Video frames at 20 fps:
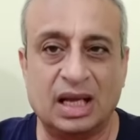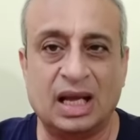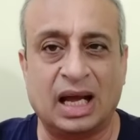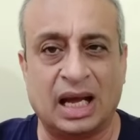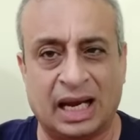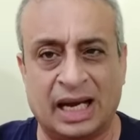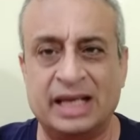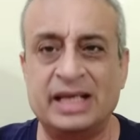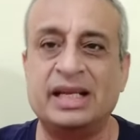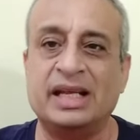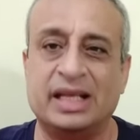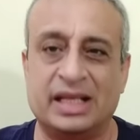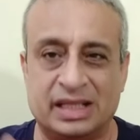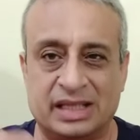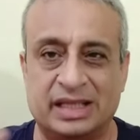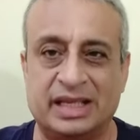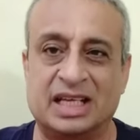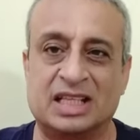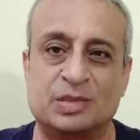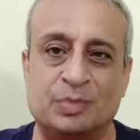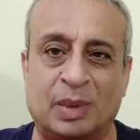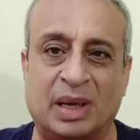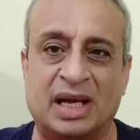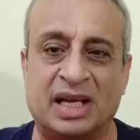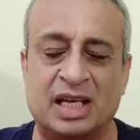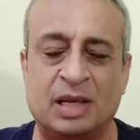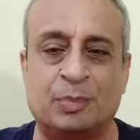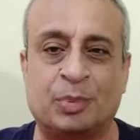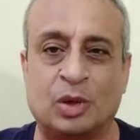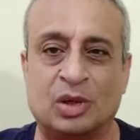and in the
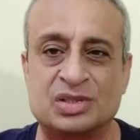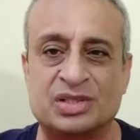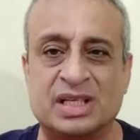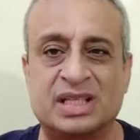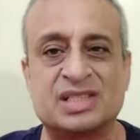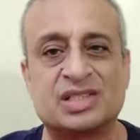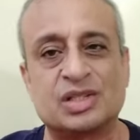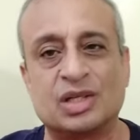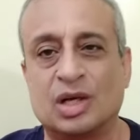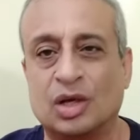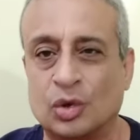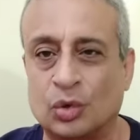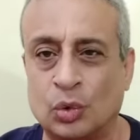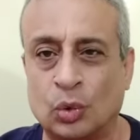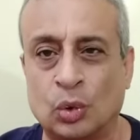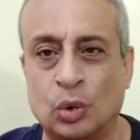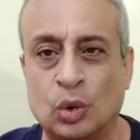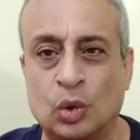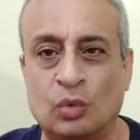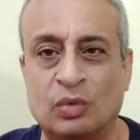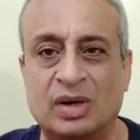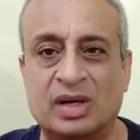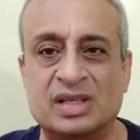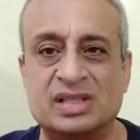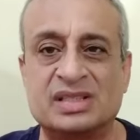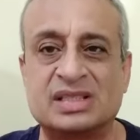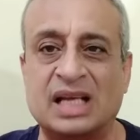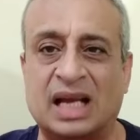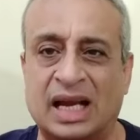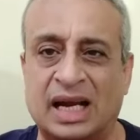expiry process
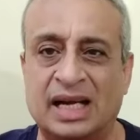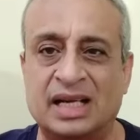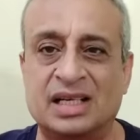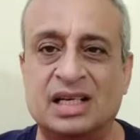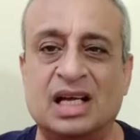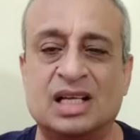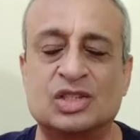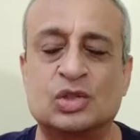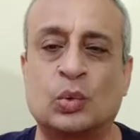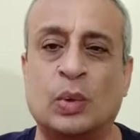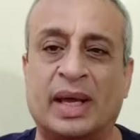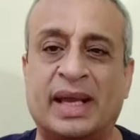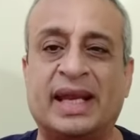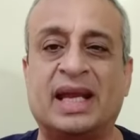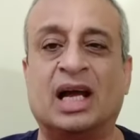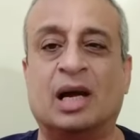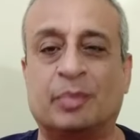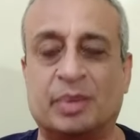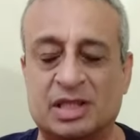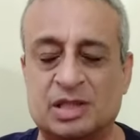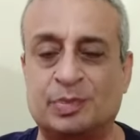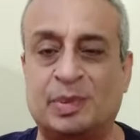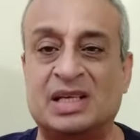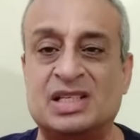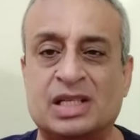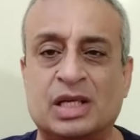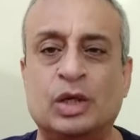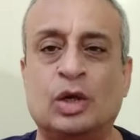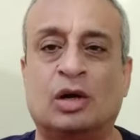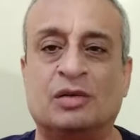rollovers and uh, squaring up
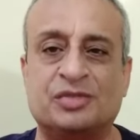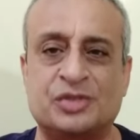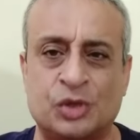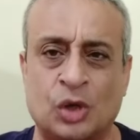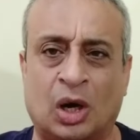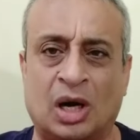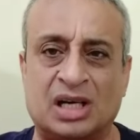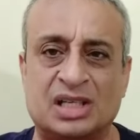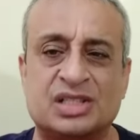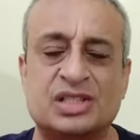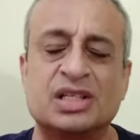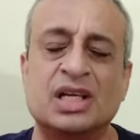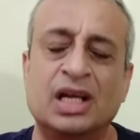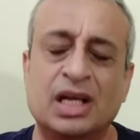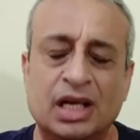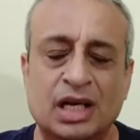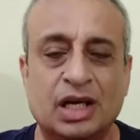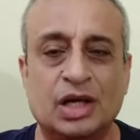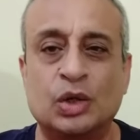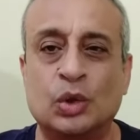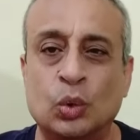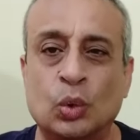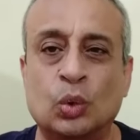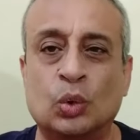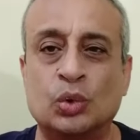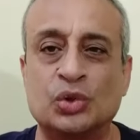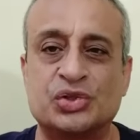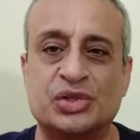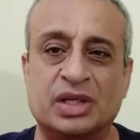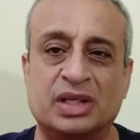especially of shorts do
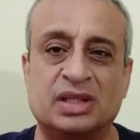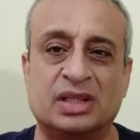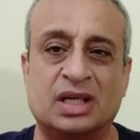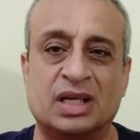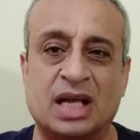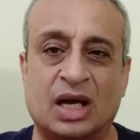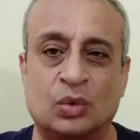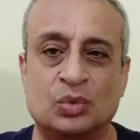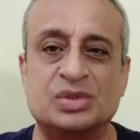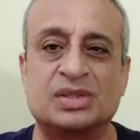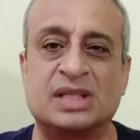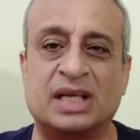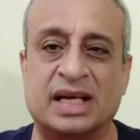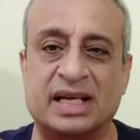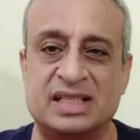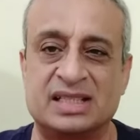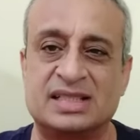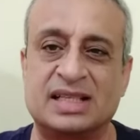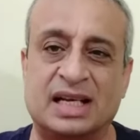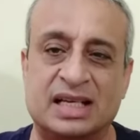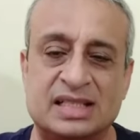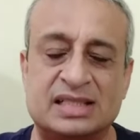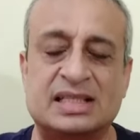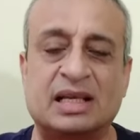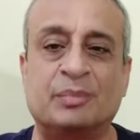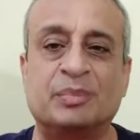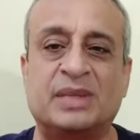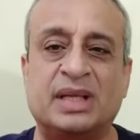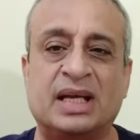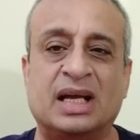cushion the downsides that is
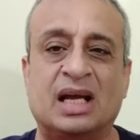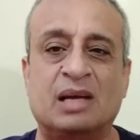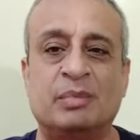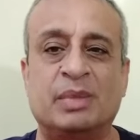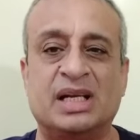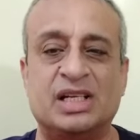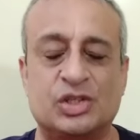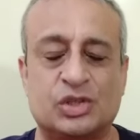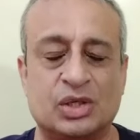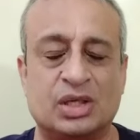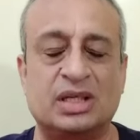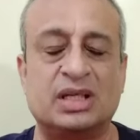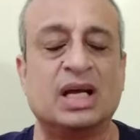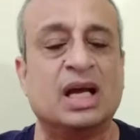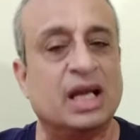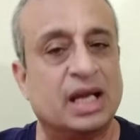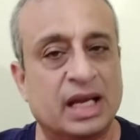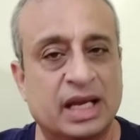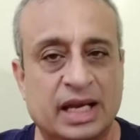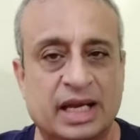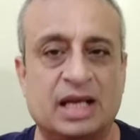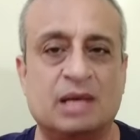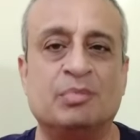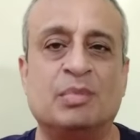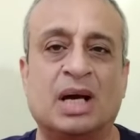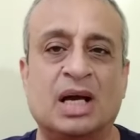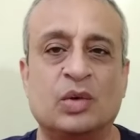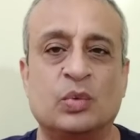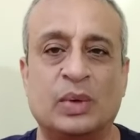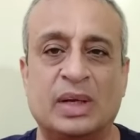something I mentioned in
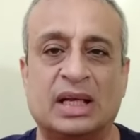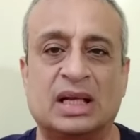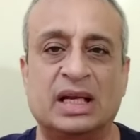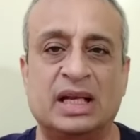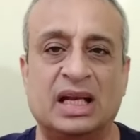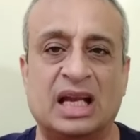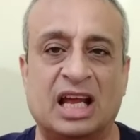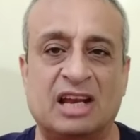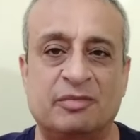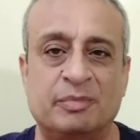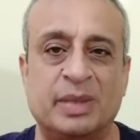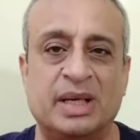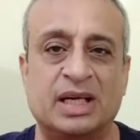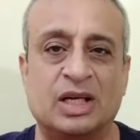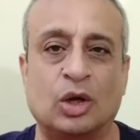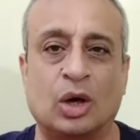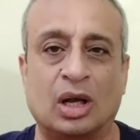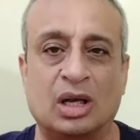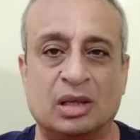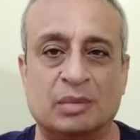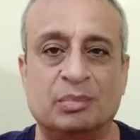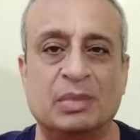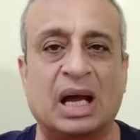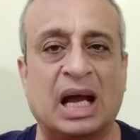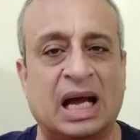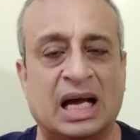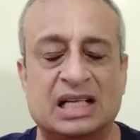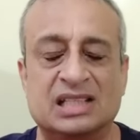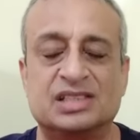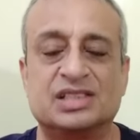my weekly alignment column
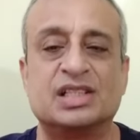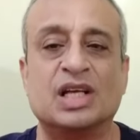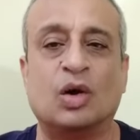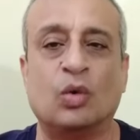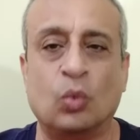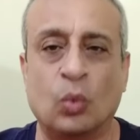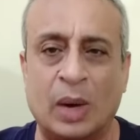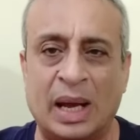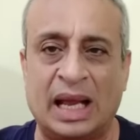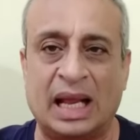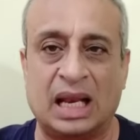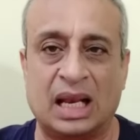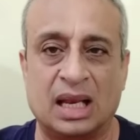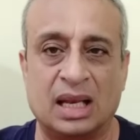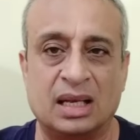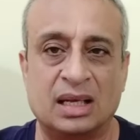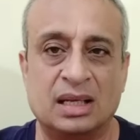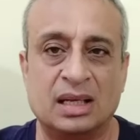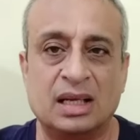as well.